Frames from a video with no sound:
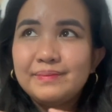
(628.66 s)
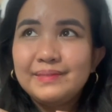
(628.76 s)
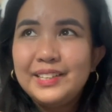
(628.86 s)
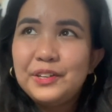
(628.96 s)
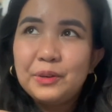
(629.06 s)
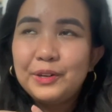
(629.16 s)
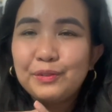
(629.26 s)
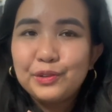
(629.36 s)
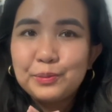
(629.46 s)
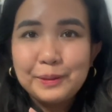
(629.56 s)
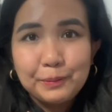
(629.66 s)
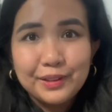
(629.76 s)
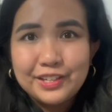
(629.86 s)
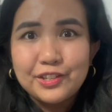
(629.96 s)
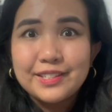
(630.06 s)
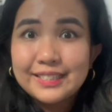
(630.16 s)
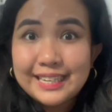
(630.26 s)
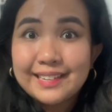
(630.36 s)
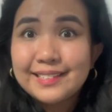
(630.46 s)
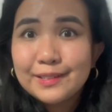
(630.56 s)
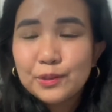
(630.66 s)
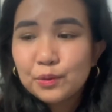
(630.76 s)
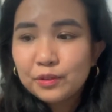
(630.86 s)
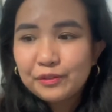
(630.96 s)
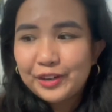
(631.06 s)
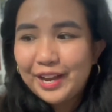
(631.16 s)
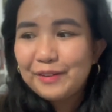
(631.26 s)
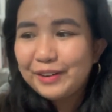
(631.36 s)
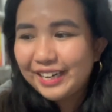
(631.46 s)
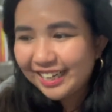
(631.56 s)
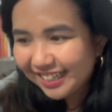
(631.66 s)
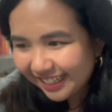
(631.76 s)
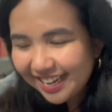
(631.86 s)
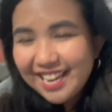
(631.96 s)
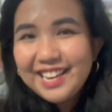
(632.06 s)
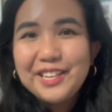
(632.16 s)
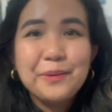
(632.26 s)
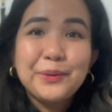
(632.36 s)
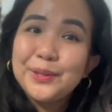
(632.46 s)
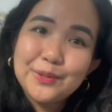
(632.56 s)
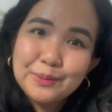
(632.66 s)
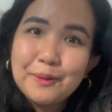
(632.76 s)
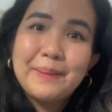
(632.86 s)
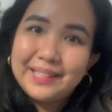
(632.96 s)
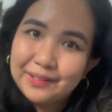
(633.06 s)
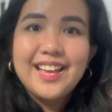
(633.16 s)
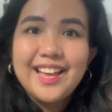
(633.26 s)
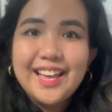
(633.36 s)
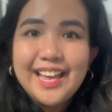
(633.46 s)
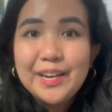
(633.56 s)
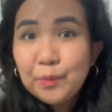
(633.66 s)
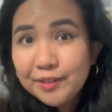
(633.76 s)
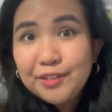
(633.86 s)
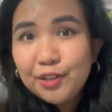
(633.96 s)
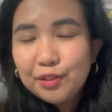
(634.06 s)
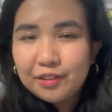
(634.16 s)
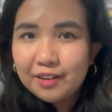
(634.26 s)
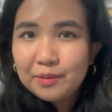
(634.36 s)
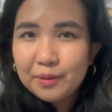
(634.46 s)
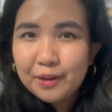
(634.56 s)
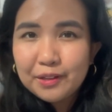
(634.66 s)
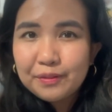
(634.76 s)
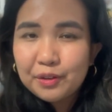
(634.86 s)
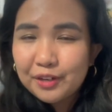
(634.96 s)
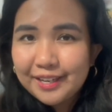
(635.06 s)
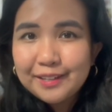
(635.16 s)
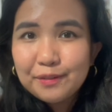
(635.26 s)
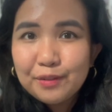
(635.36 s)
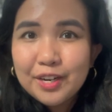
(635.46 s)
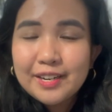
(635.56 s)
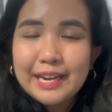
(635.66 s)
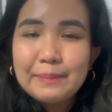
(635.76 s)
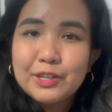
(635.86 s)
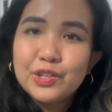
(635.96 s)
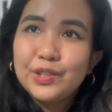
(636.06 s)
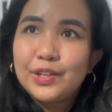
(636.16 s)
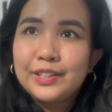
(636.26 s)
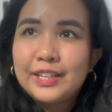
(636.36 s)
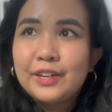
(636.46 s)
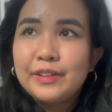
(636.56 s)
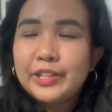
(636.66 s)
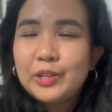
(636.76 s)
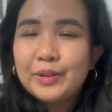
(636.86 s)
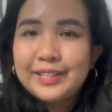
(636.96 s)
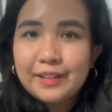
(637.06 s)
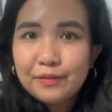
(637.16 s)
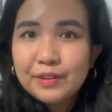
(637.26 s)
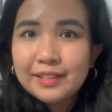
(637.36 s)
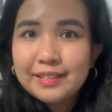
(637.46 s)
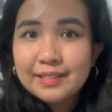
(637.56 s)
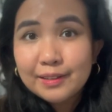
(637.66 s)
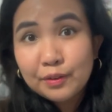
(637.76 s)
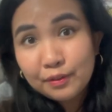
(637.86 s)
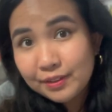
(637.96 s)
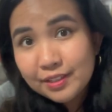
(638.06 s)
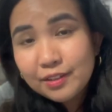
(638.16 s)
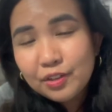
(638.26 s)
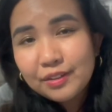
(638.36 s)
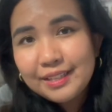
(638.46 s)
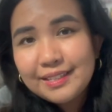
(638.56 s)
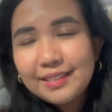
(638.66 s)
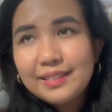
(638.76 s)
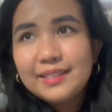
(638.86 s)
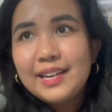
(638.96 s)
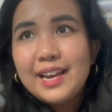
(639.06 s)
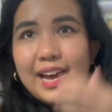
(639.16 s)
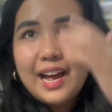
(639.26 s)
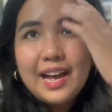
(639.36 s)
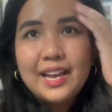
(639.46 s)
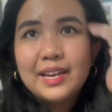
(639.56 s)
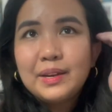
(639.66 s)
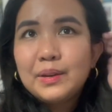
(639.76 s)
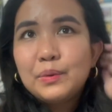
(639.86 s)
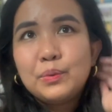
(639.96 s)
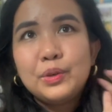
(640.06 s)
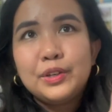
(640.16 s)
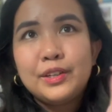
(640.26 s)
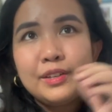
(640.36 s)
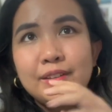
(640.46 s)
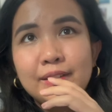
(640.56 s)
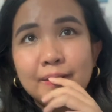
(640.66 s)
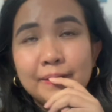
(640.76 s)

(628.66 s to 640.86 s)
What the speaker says: you know, one of those people that just stays in school forever. You won't lose momentum. And once you're done with all of the creative work, I mentioned earlier that you can definitely still revisit your thesis. I would